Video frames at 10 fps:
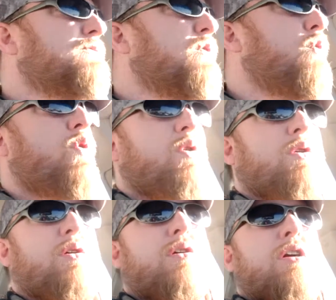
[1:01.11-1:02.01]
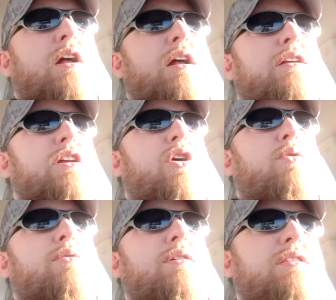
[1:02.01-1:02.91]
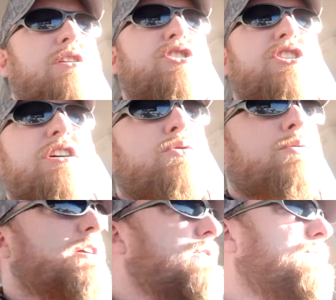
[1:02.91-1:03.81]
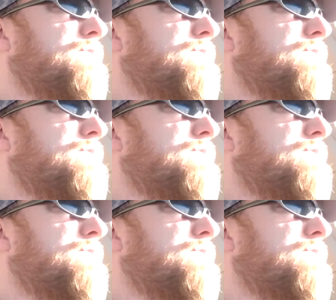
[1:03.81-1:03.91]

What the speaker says: for, their children,